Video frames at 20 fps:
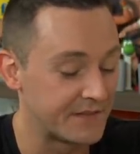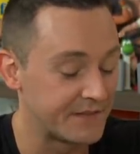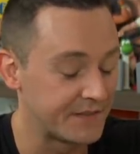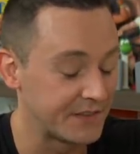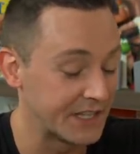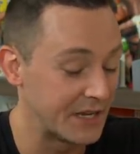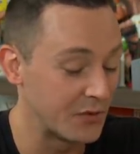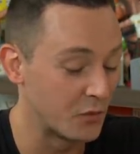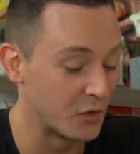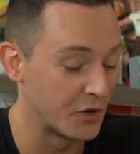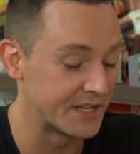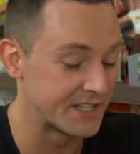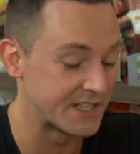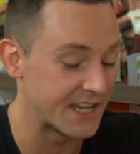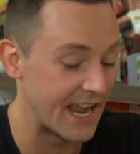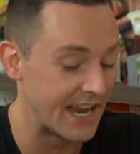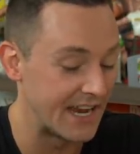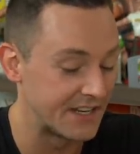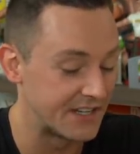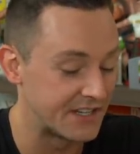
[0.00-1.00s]
Fleetwood is
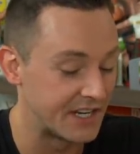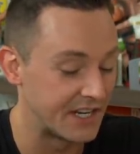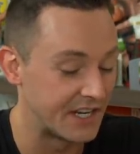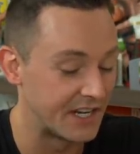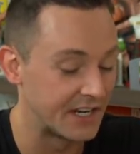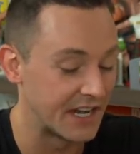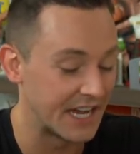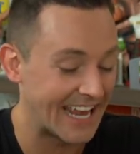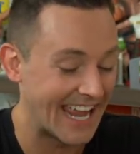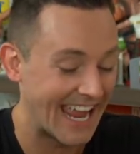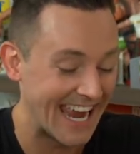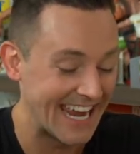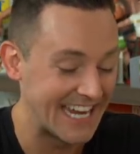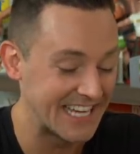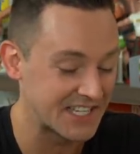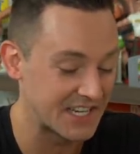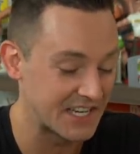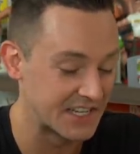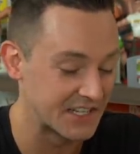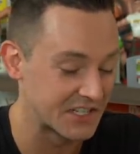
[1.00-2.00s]
eighteen.
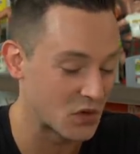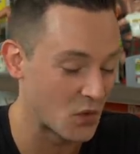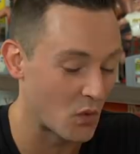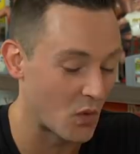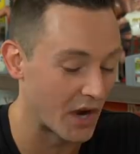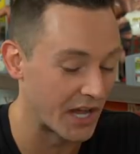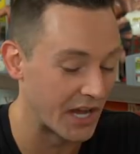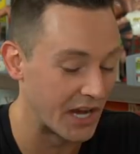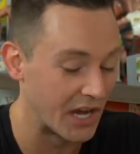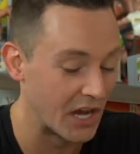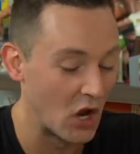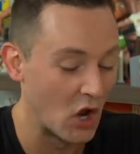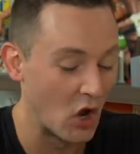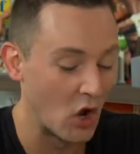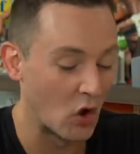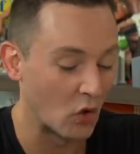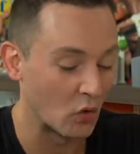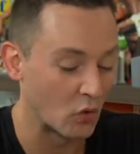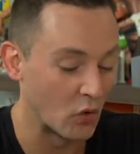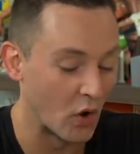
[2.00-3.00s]
Casey is twenty.
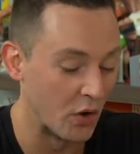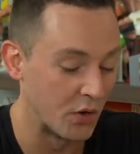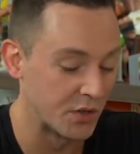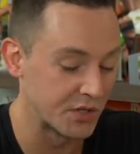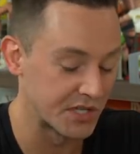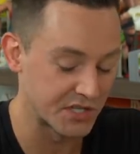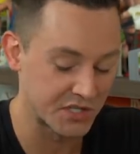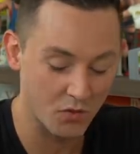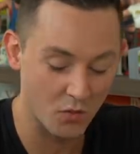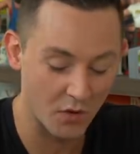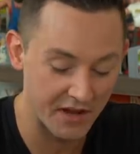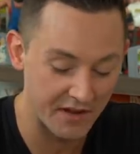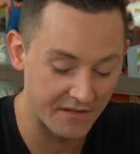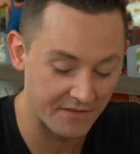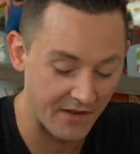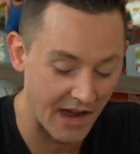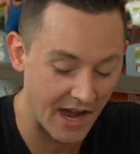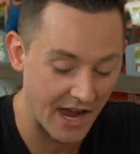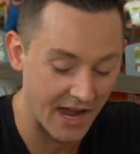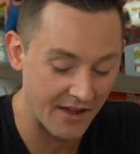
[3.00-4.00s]
Rose is
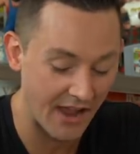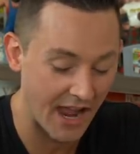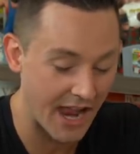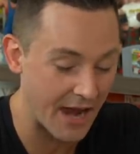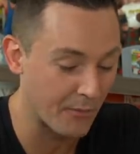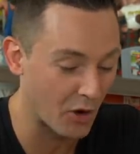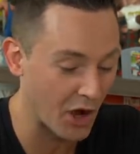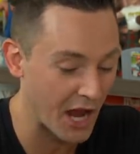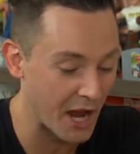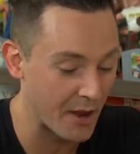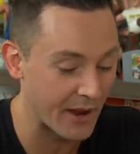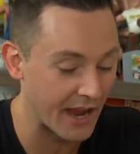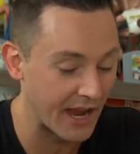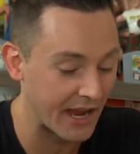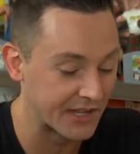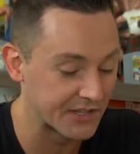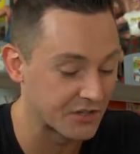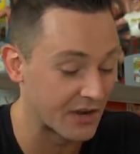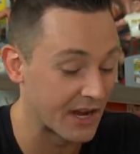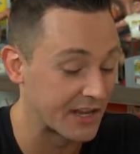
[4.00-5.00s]
twenty-five. Abraham
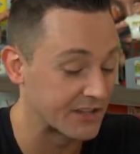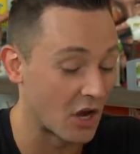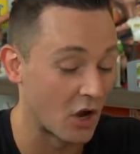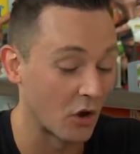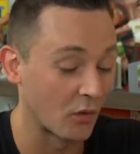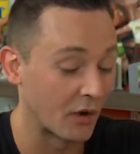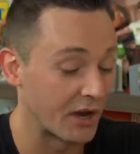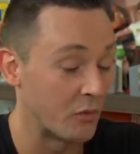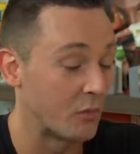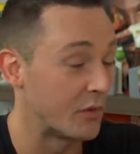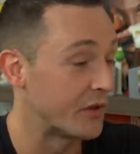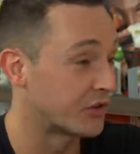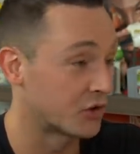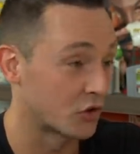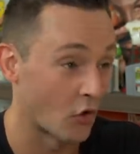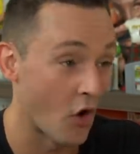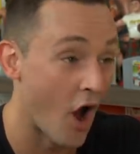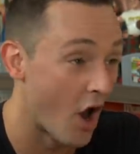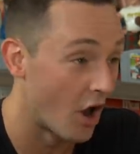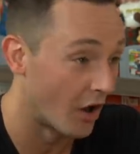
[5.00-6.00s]
Answer has already
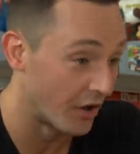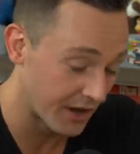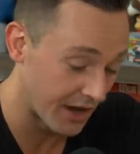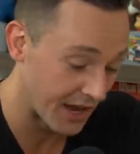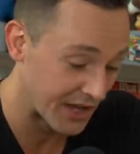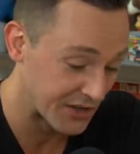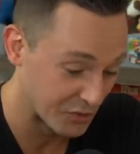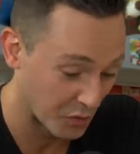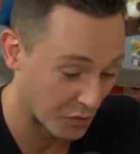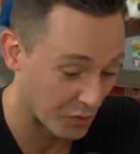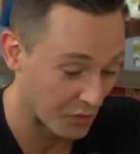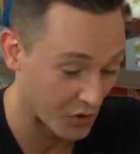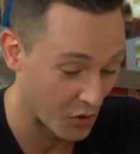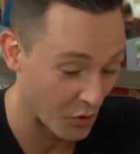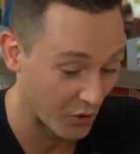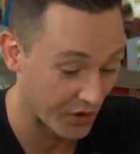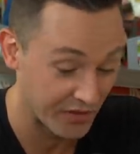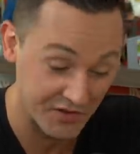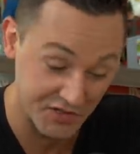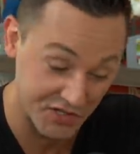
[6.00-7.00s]
withdrawn as we're
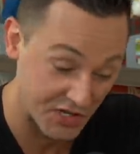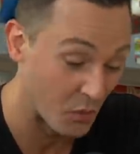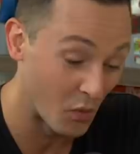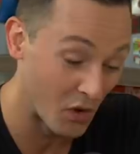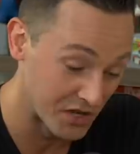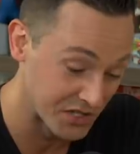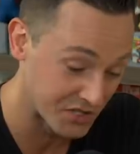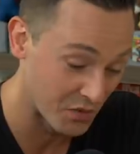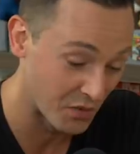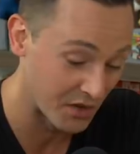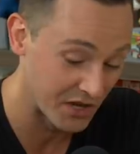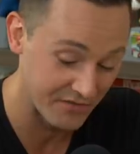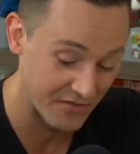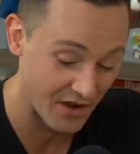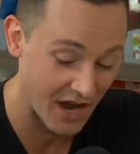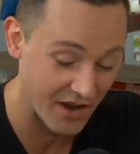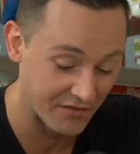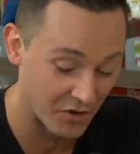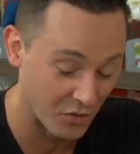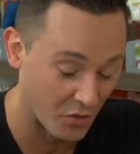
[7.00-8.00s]
recording this. He was
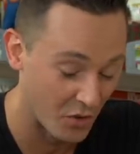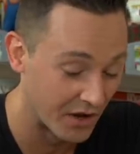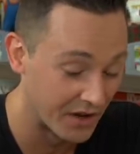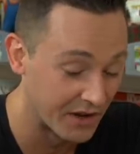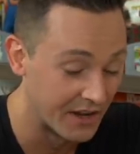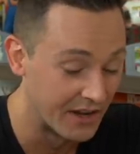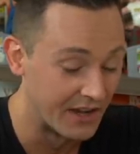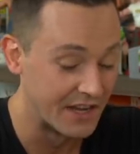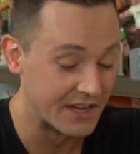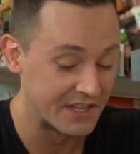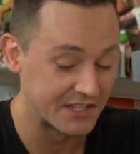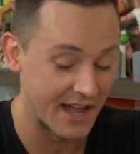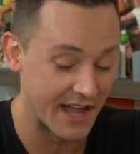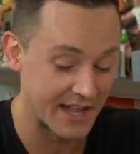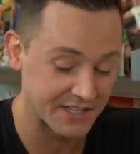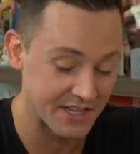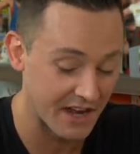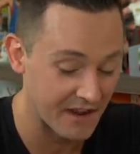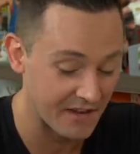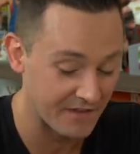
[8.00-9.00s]
twenty-five to one. So
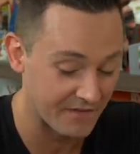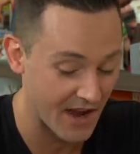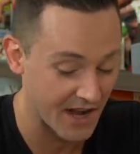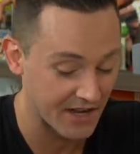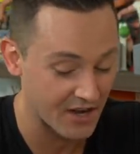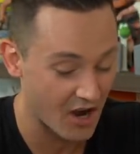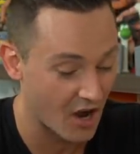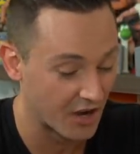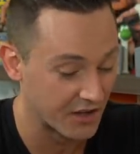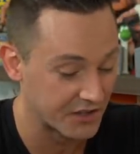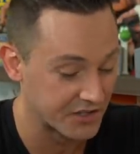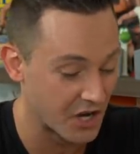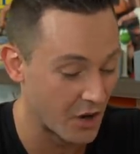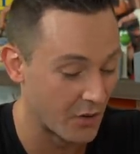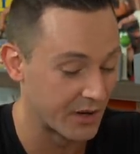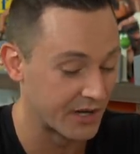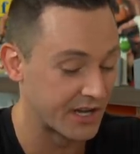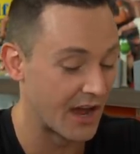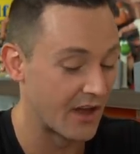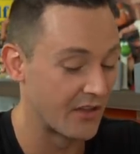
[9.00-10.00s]
that's going to affect odds
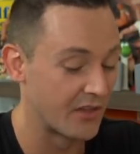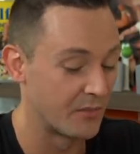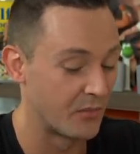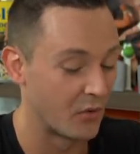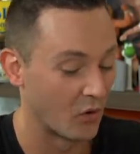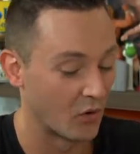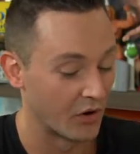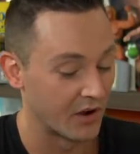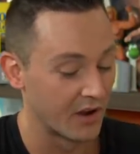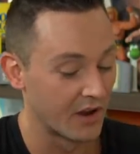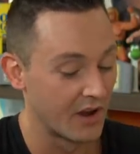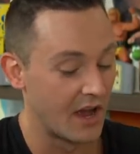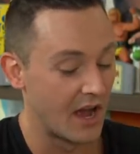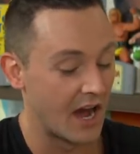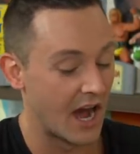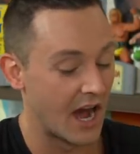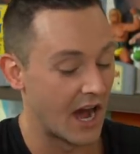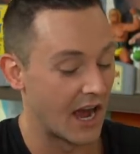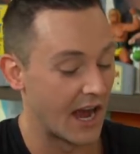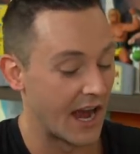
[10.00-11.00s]
going down the board.
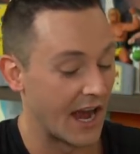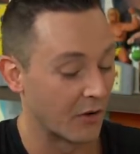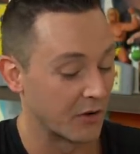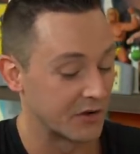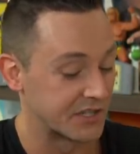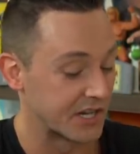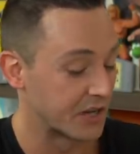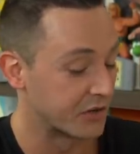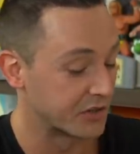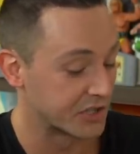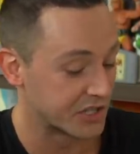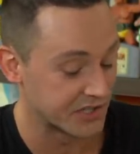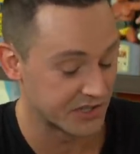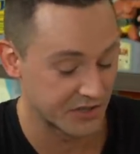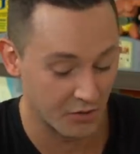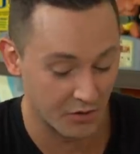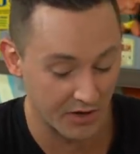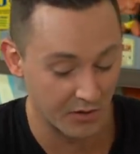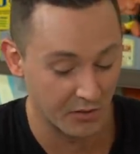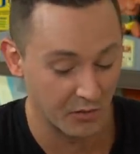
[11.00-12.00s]
Uh, Harris English is
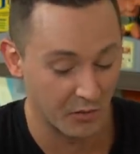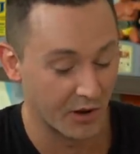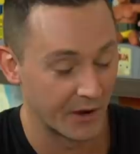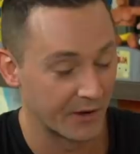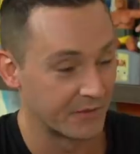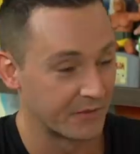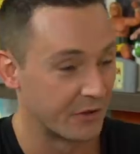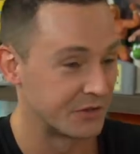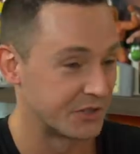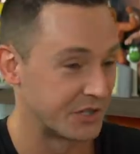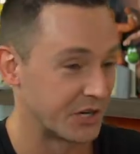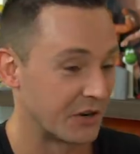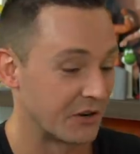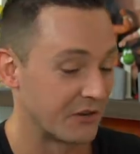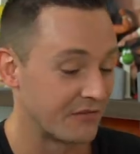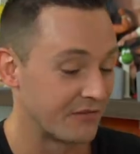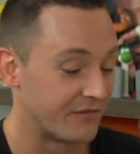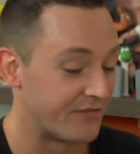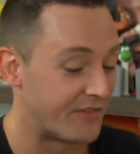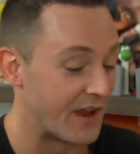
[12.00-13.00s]
thirty to one. Those are your
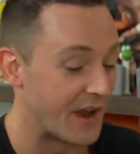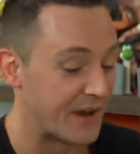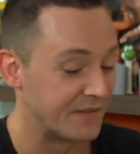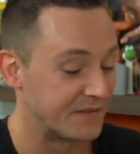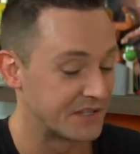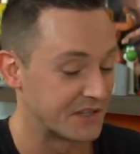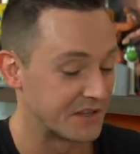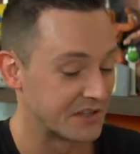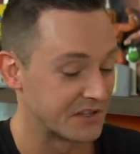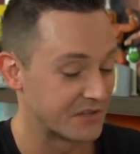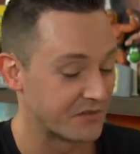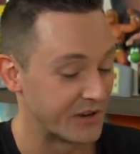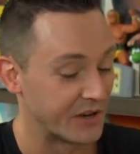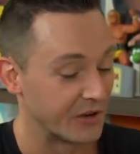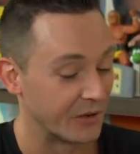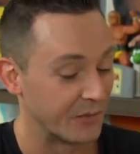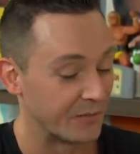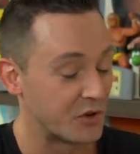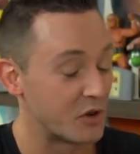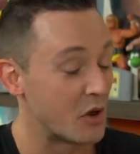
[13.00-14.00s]
faves in this
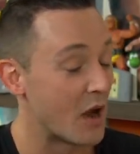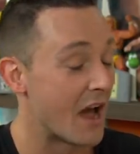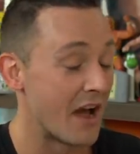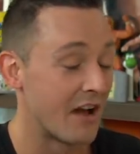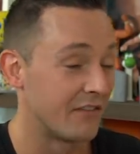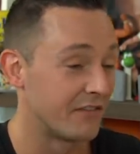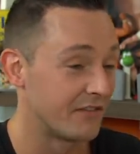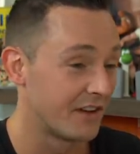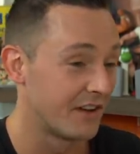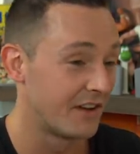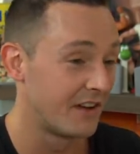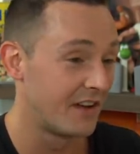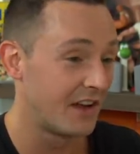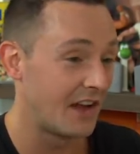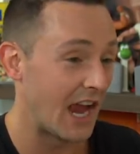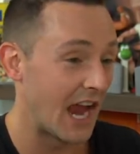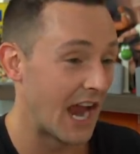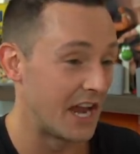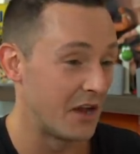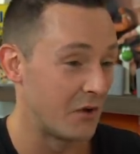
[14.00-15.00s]
field. Do you have
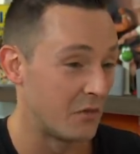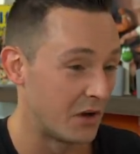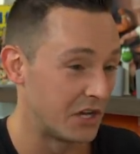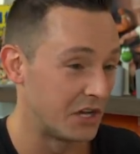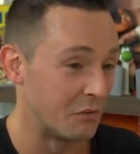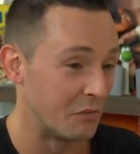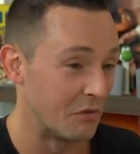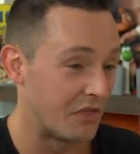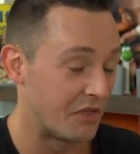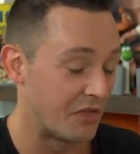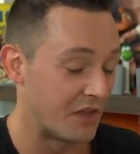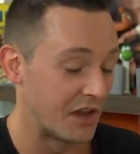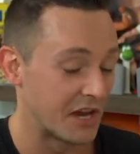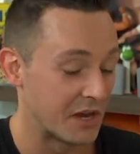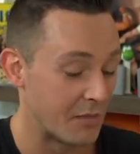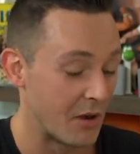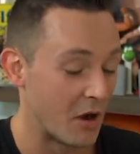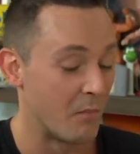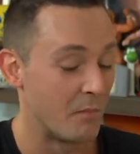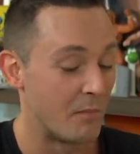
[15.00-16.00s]
anyone you would think
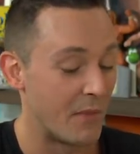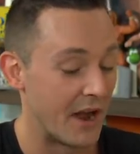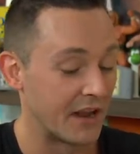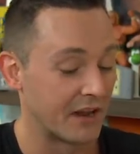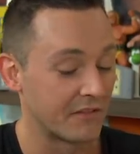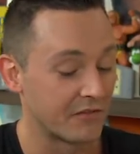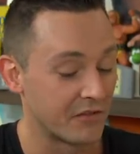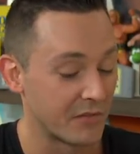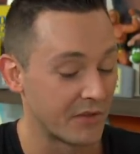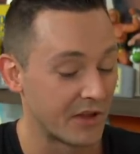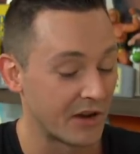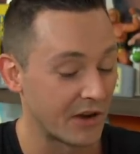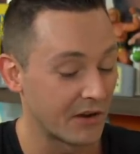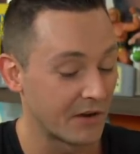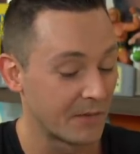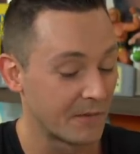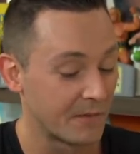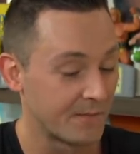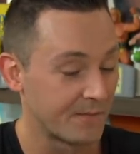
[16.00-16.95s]
about betting from there?